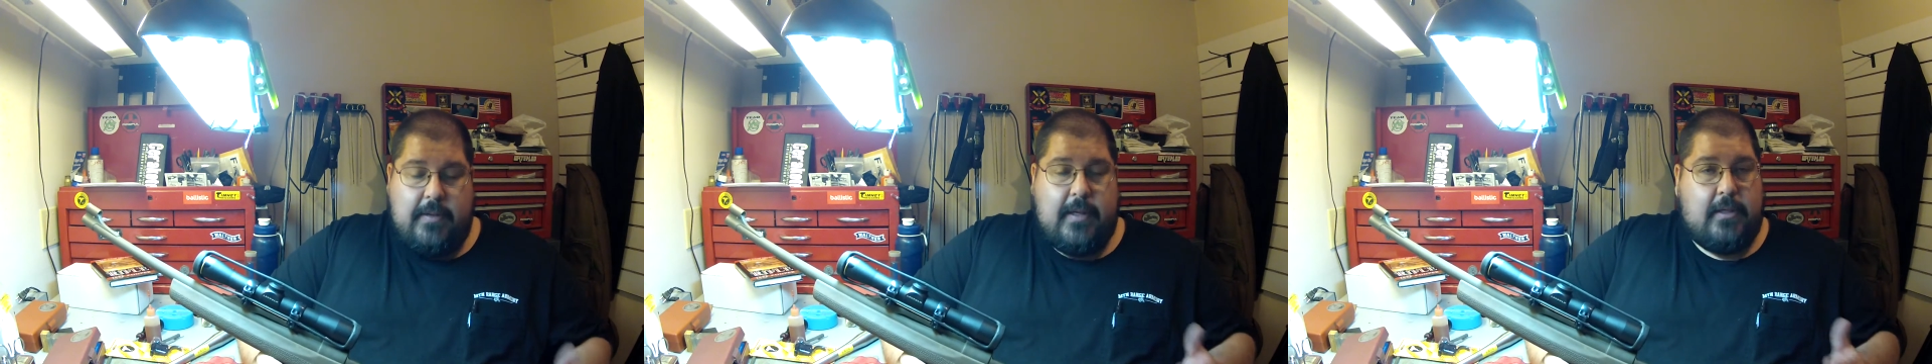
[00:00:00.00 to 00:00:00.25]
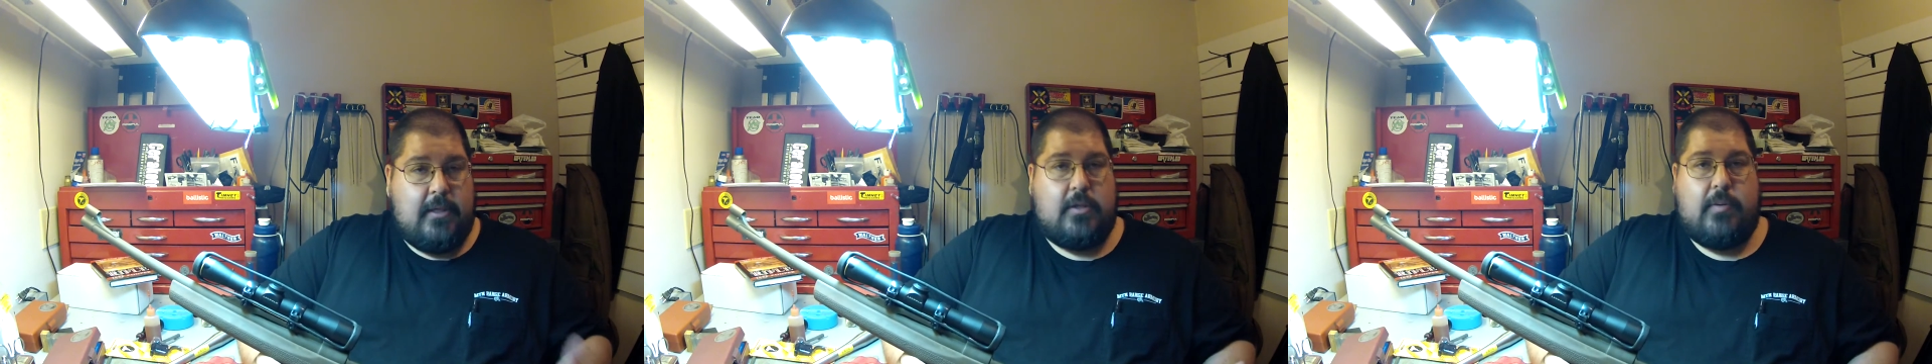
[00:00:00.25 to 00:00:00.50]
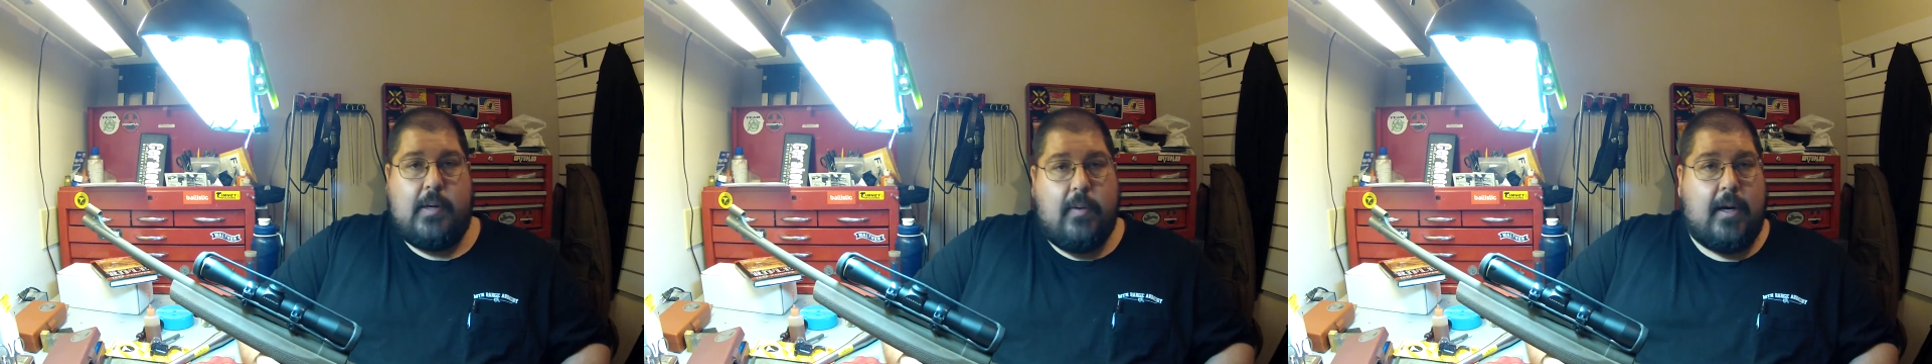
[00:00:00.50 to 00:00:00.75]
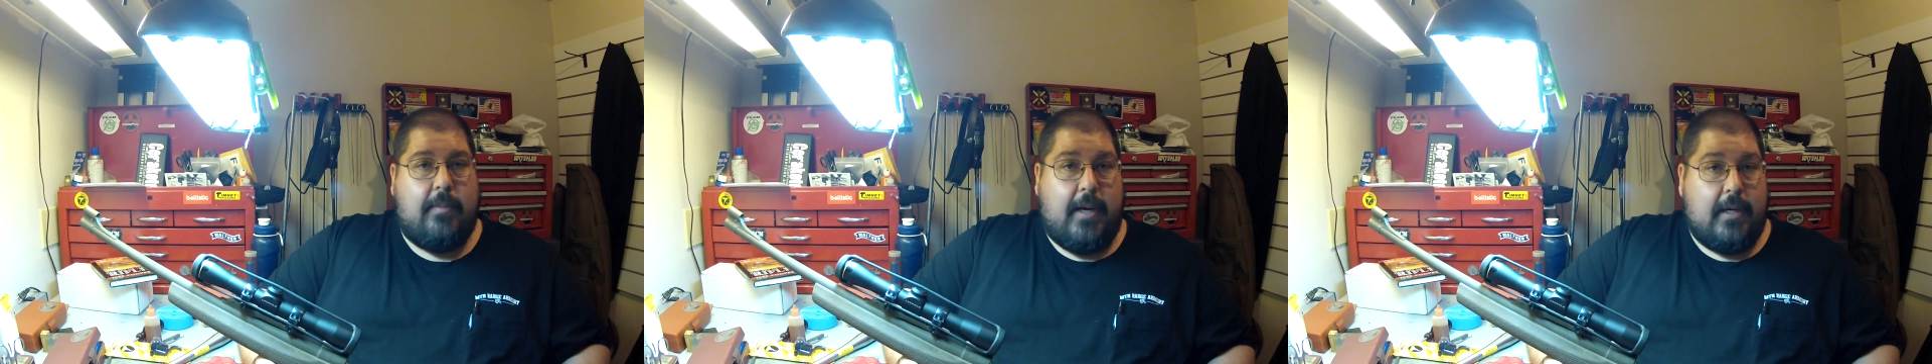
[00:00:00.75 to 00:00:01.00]
that doesn't
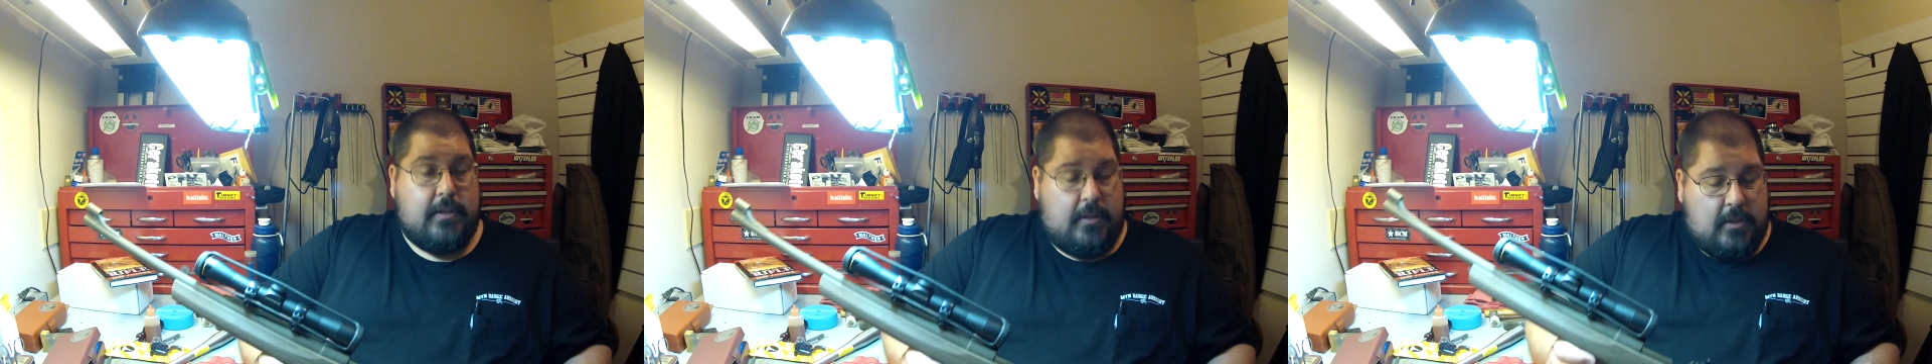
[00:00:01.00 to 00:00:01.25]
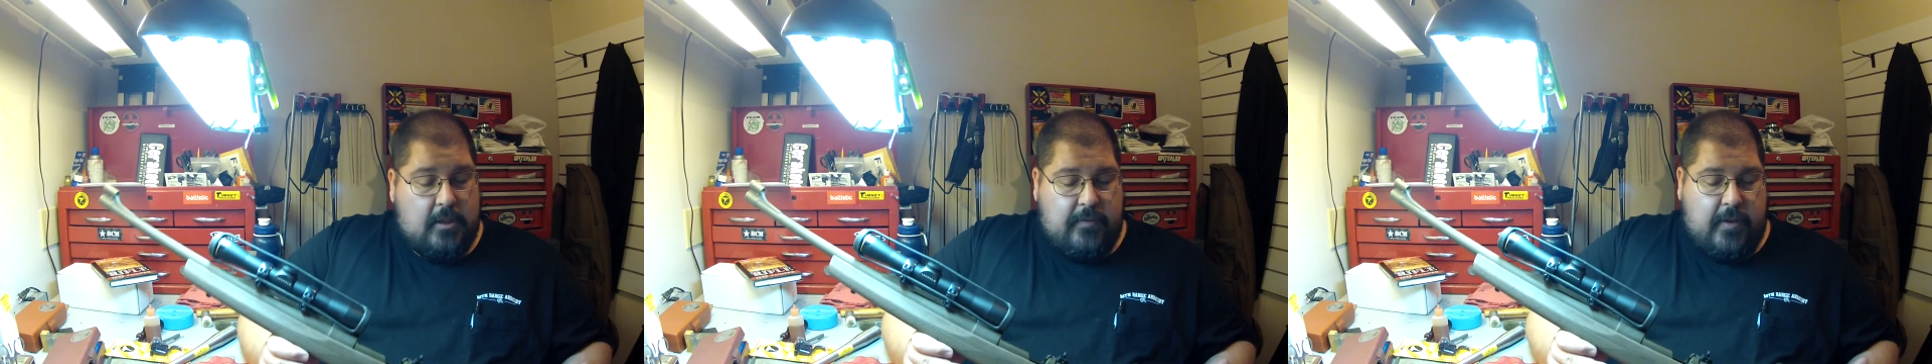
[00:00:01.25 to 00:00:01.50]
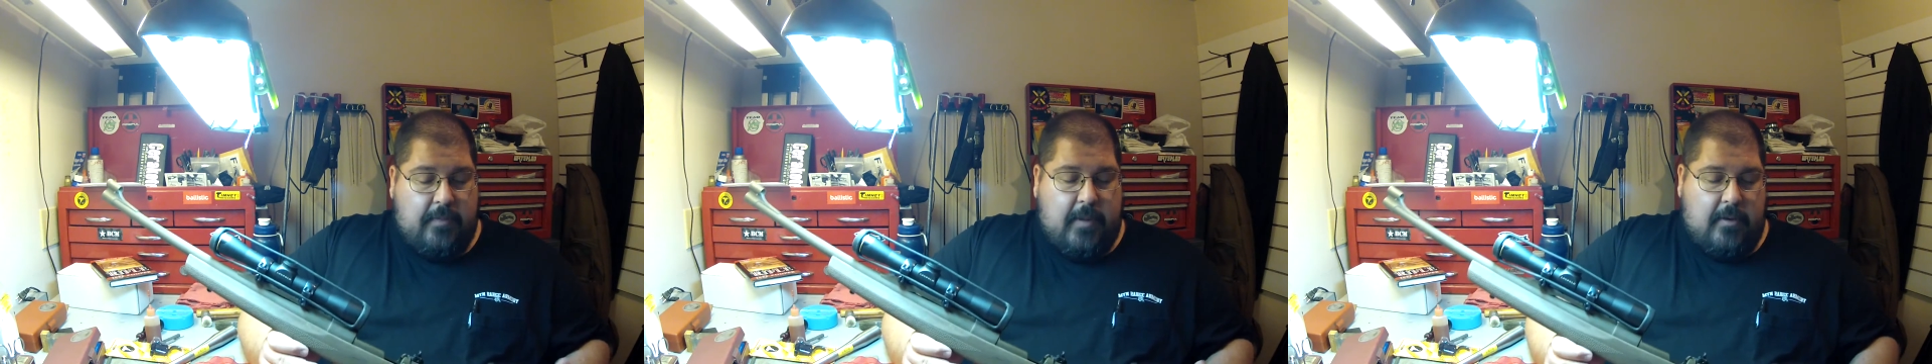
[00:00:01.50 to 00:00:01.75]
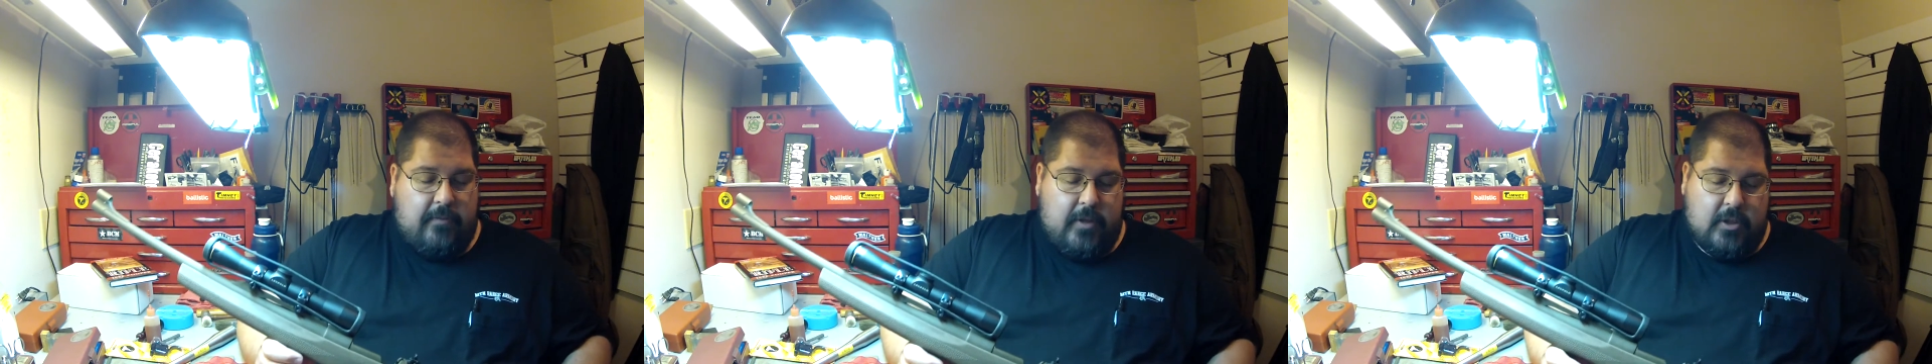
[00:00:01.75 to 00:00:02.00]
require magazines is very
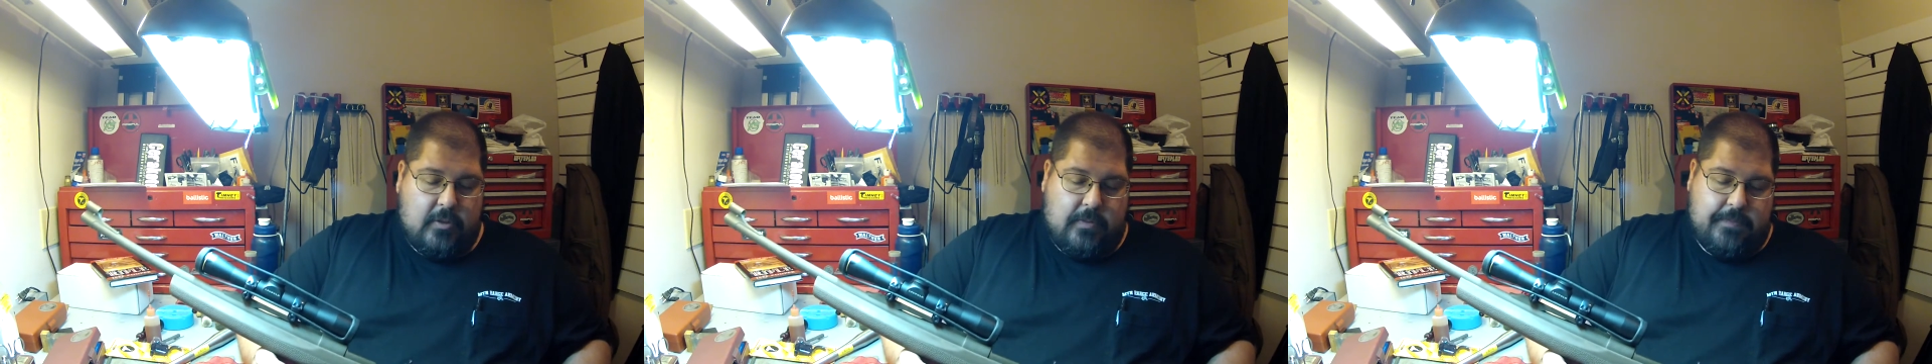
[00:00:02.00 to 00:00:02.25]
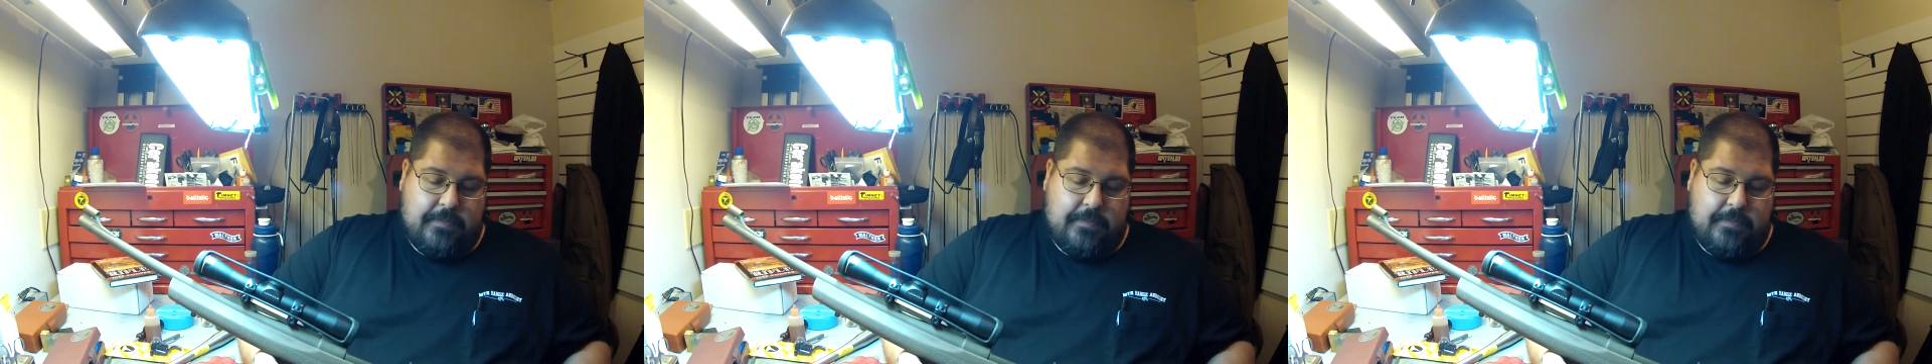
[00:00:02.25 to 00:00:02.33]
beneficial.